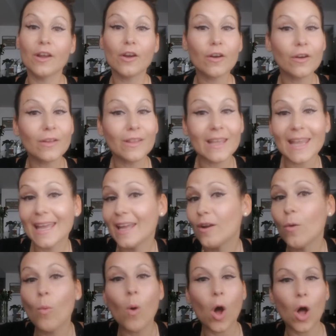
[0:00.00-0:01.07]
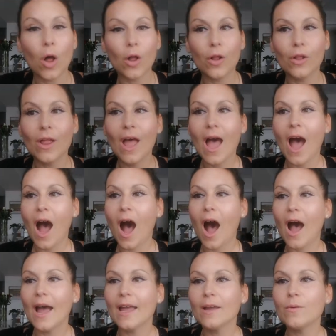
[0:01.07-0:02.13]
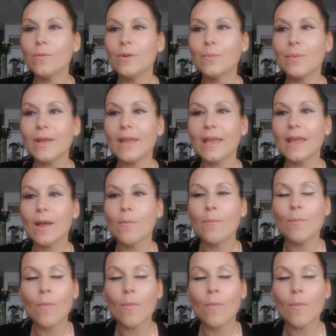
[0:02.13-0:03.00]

currently hit a wall, I would be